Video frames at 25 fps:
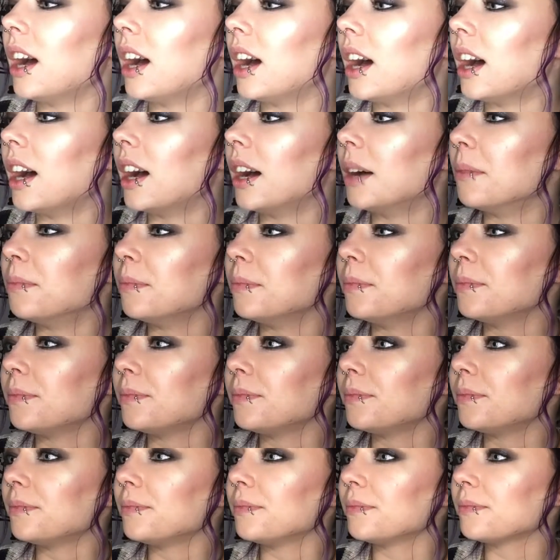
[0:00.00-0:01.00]
Um,
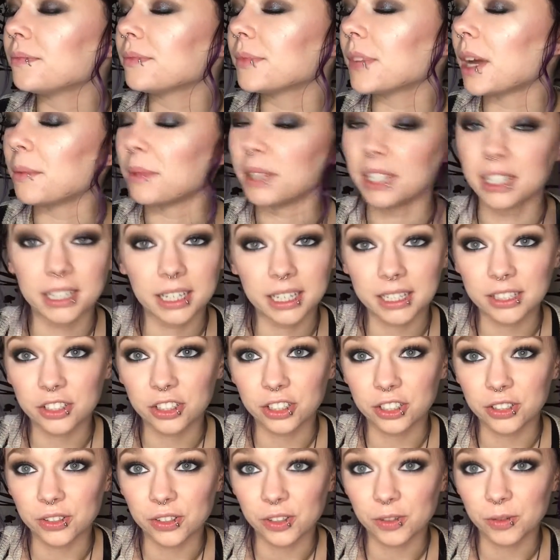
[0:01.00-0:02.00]
I'm going to
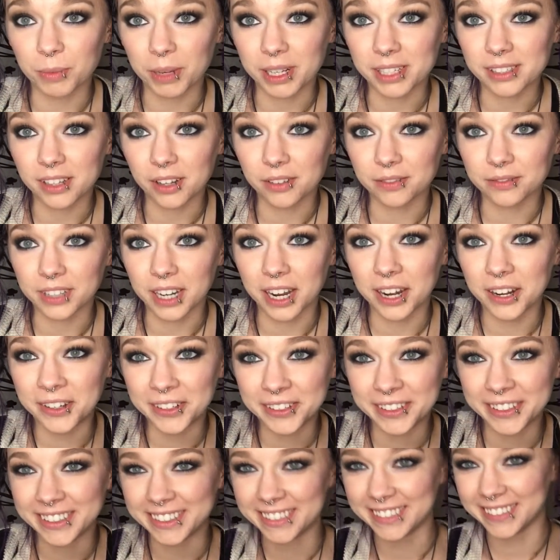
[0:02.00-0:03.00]
introduce myself now.
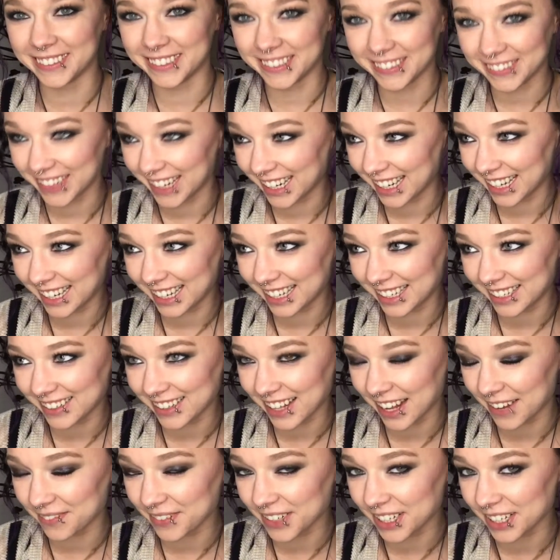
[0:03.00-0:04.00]
I don't know why I didn't do
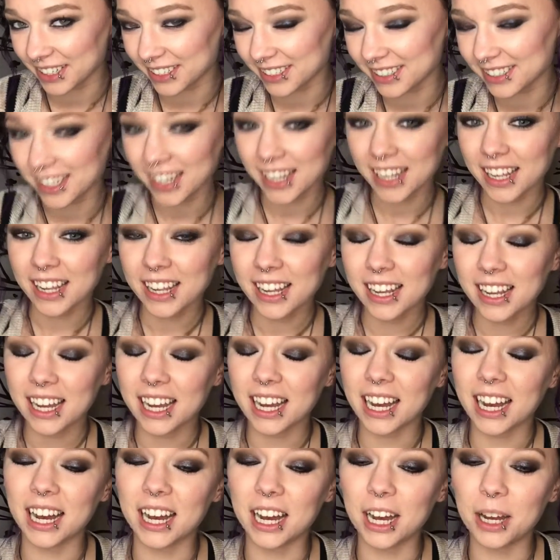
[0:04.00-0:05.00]
that first.
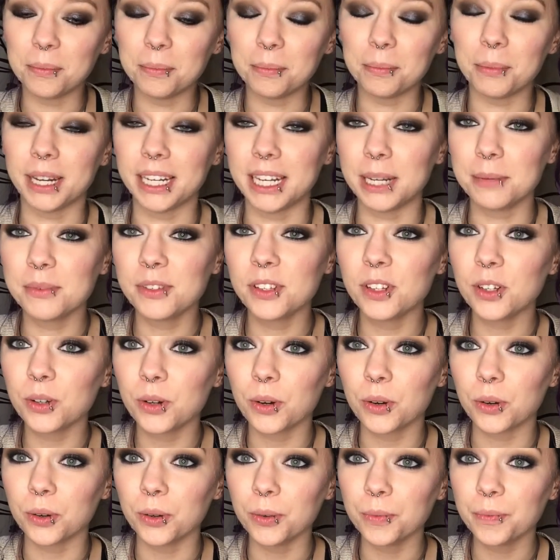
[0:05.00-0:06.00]
Um, my name's
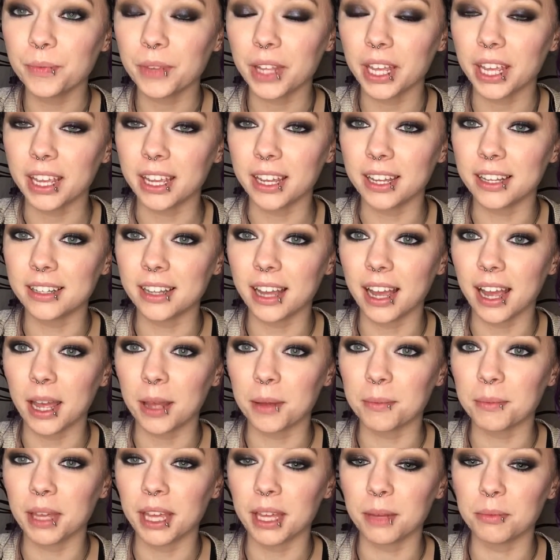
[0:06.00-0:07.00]
Nicole, and
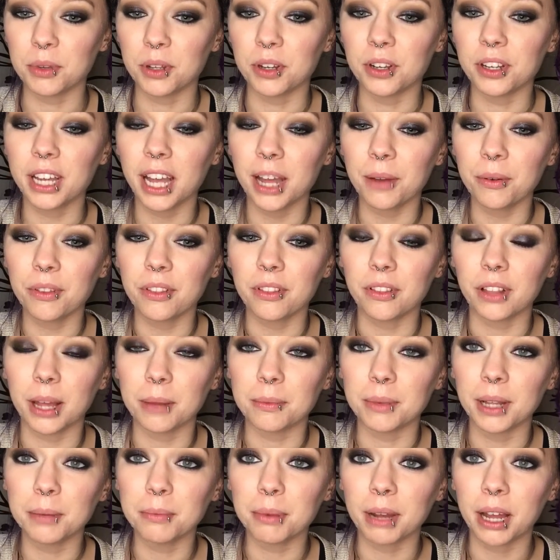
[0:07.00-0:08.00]
I'm a beauty guide with
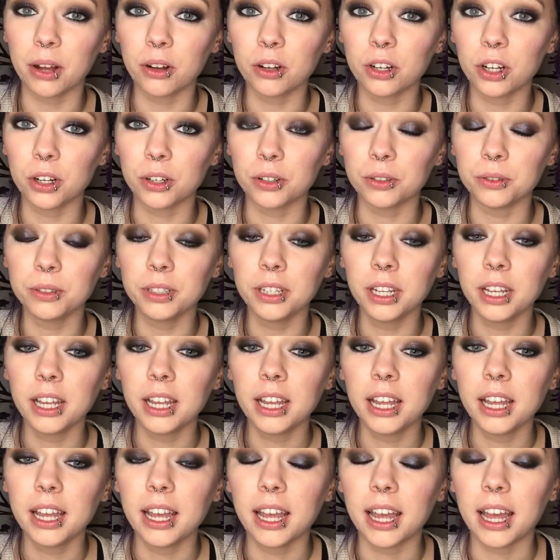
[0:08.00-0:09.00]
Limelight by Alcone.
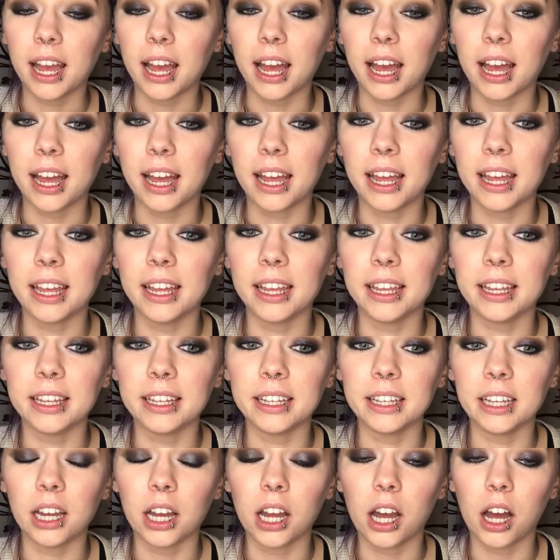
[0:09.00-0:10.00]

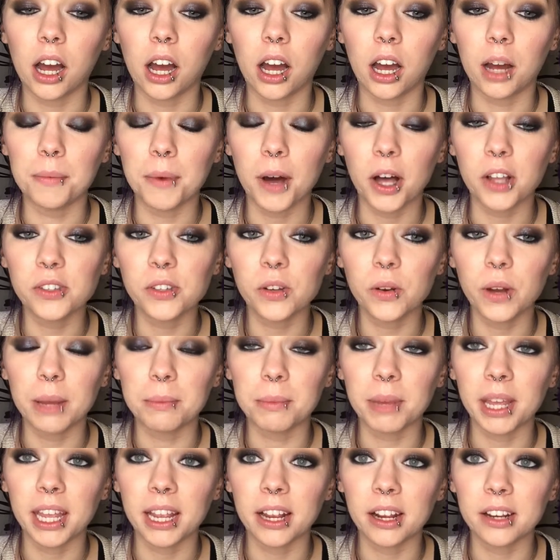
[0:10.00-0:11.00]
I um, also
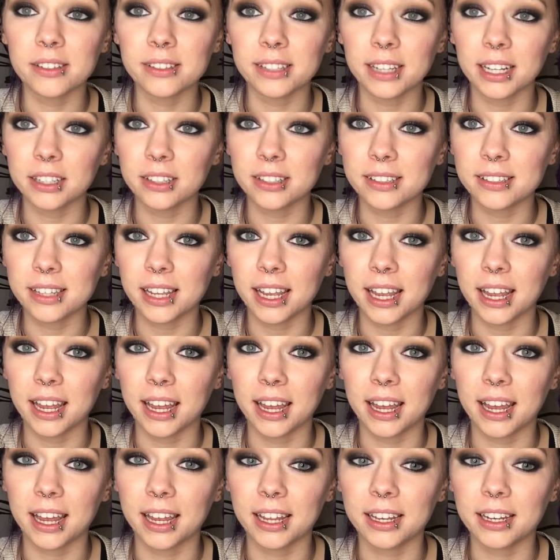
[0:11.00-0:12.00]
am a hairstylist
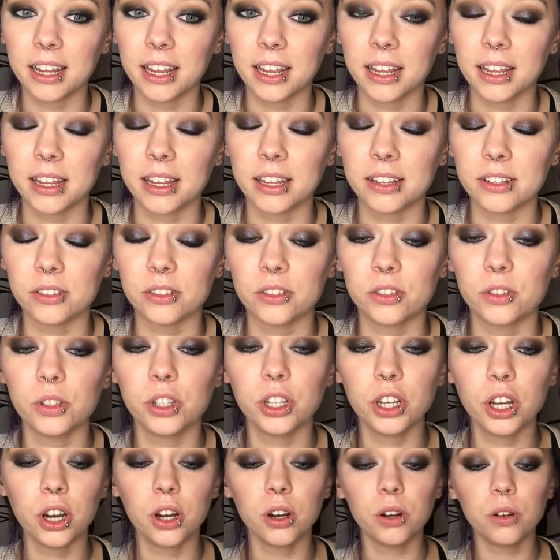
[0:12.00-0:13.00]
at a
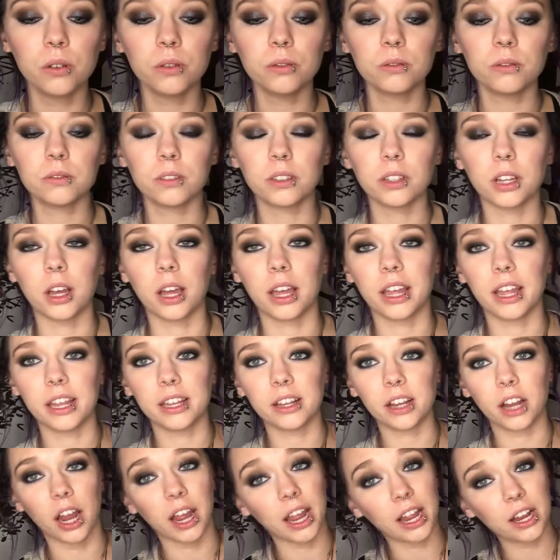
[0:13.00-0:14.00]
studio a,
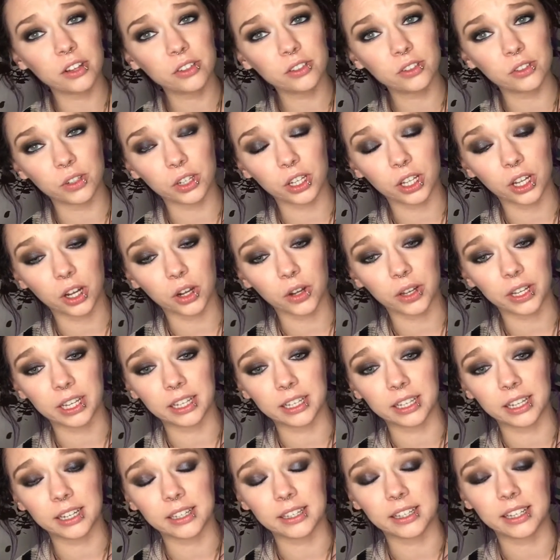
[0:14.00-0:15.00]
ha a hair studio
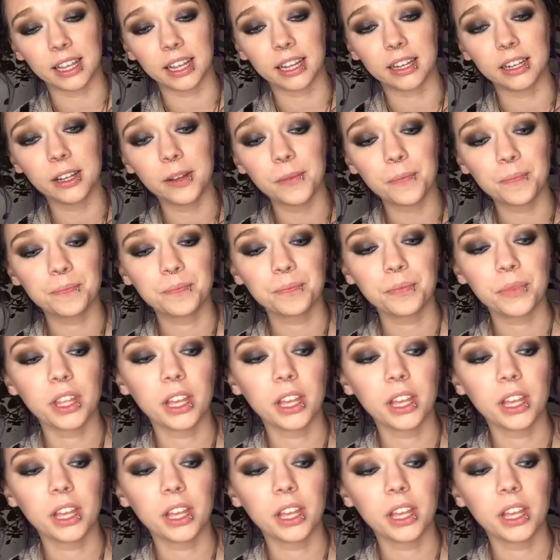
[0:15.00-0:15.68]
in Indiana.